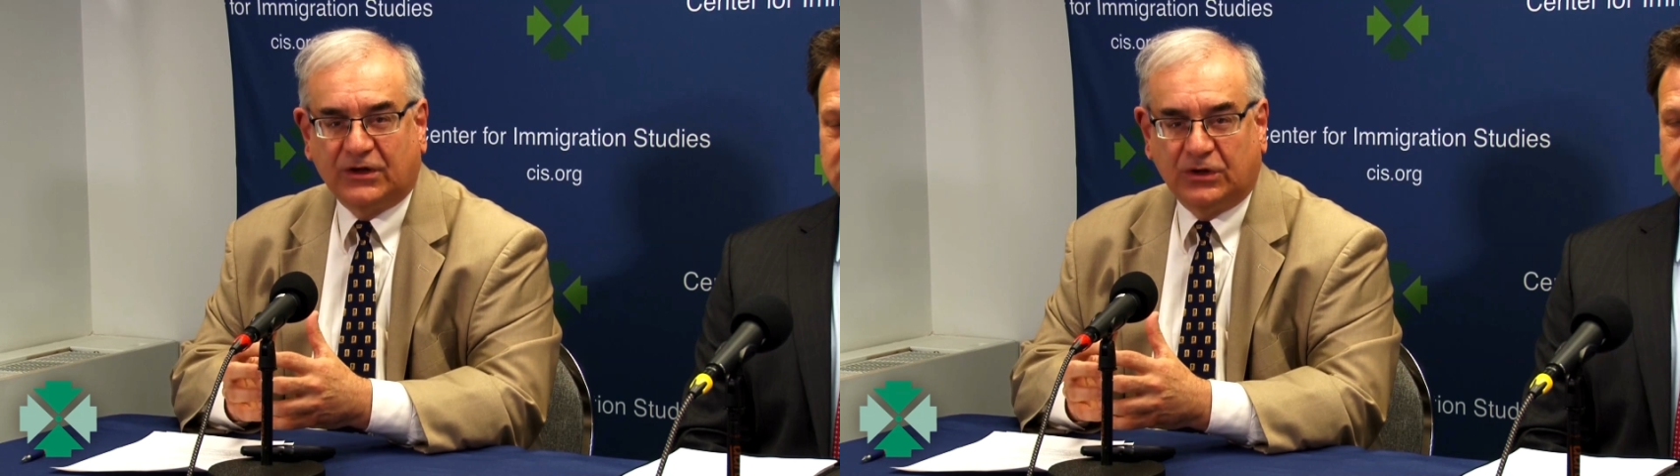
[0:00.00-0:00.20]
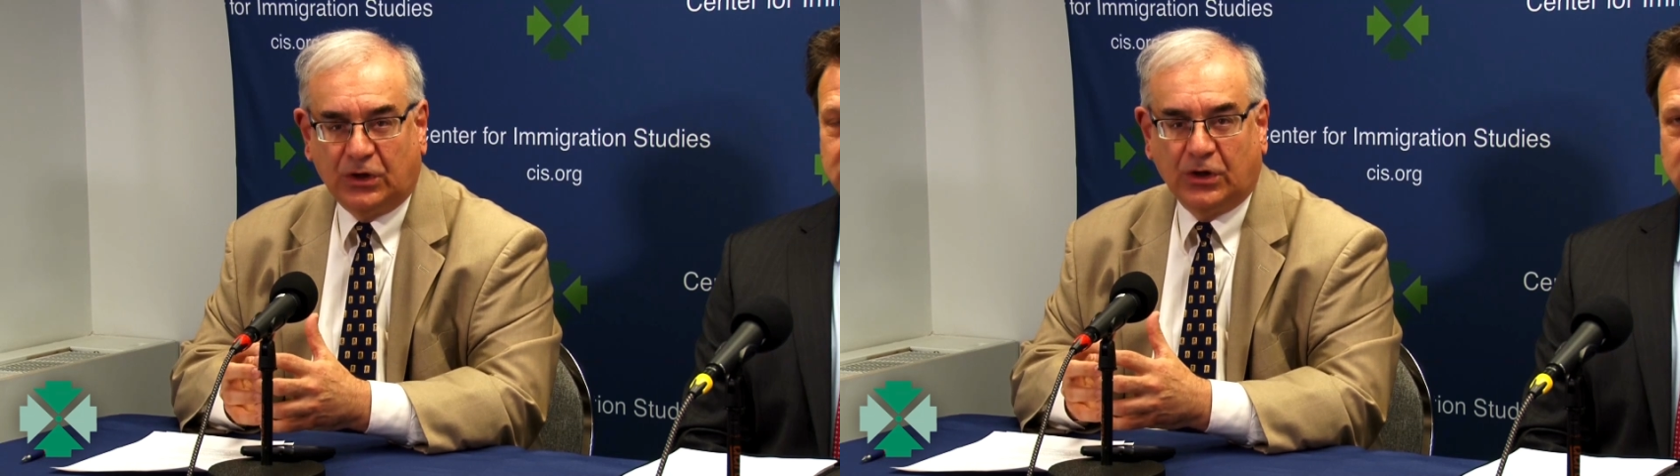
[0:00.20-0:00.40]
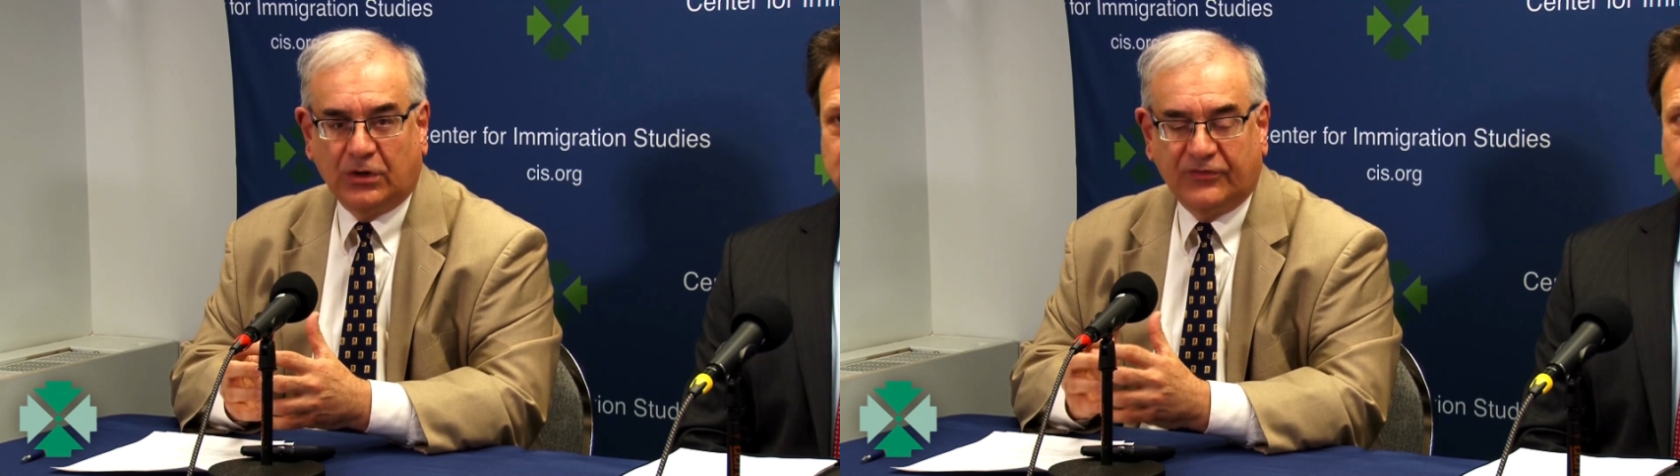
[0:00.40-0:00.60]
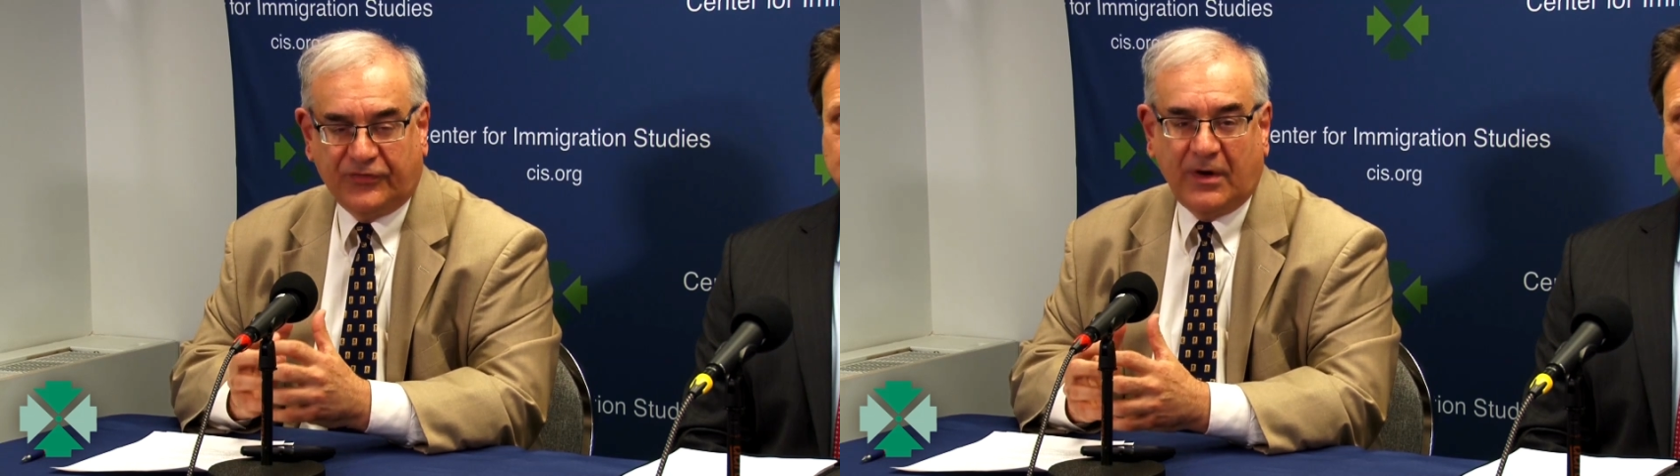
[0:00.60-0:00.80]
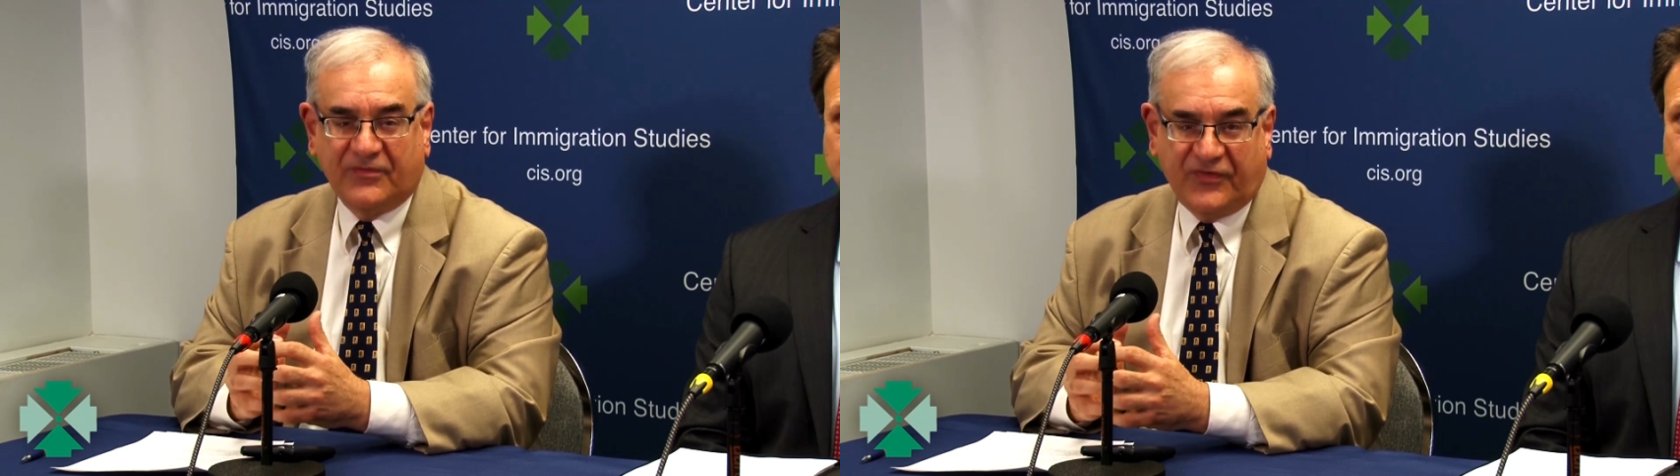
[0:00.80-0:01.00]
to learn
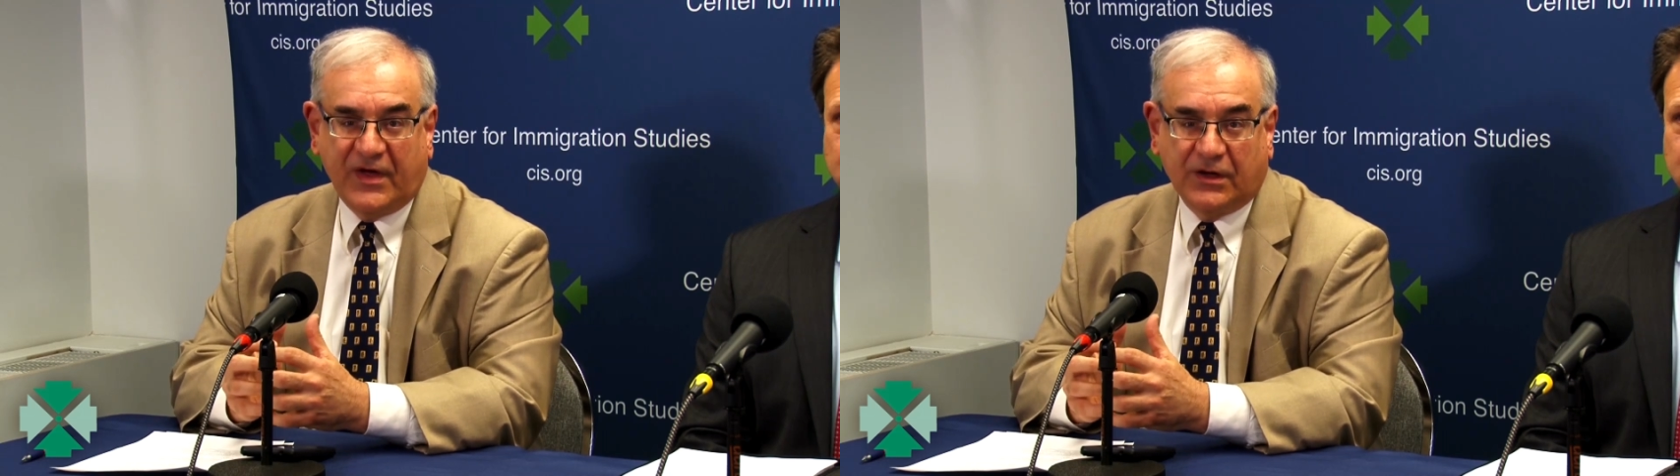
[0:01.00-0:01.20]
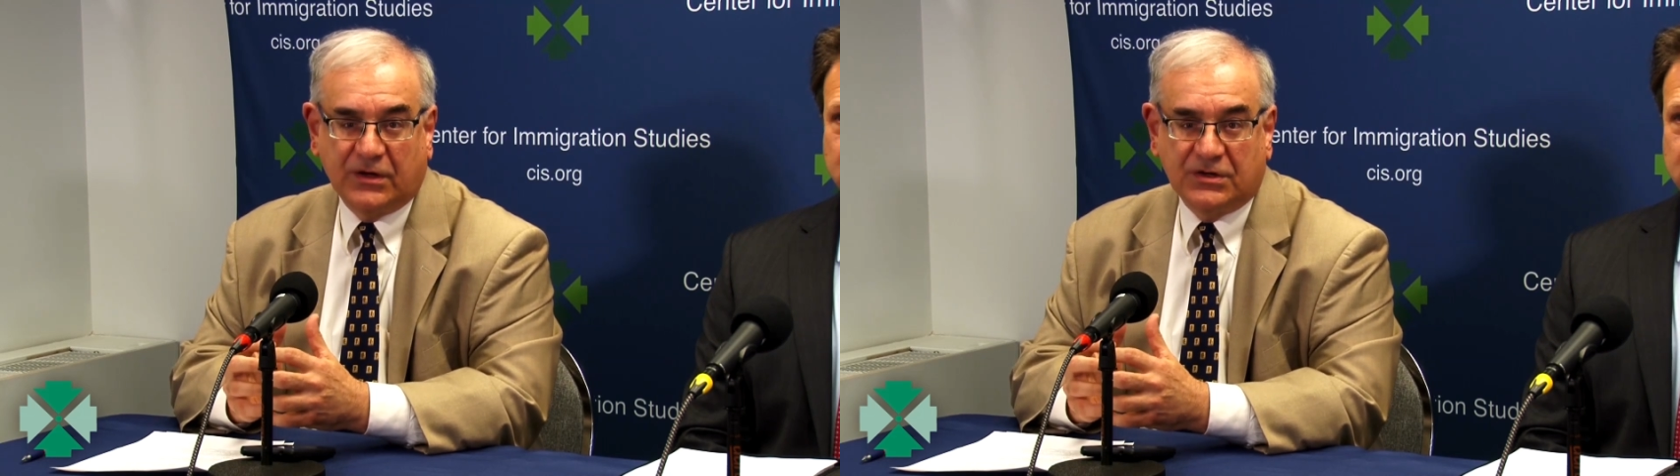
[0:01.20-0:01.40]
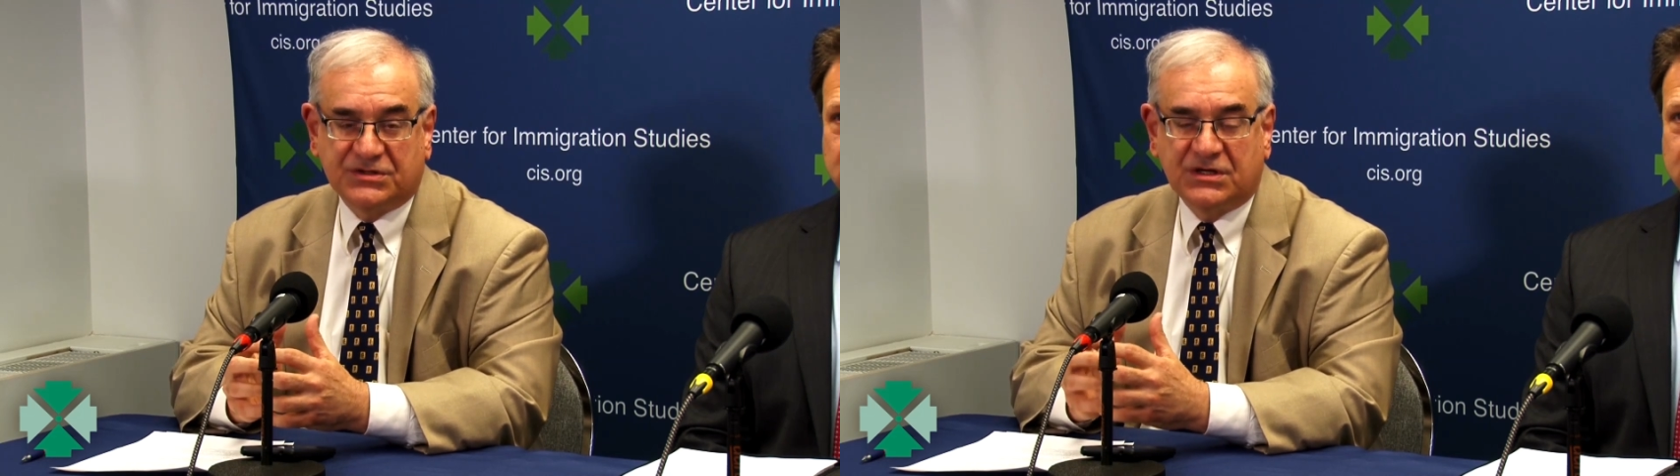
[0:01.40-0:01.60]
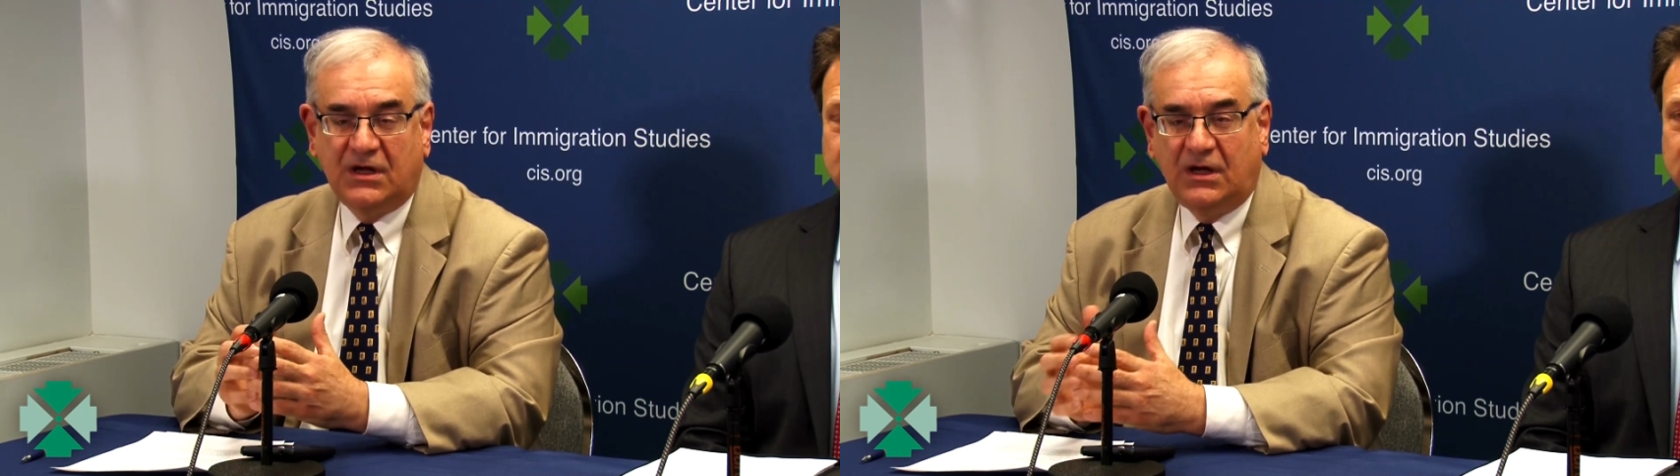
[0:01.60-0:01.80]
from failures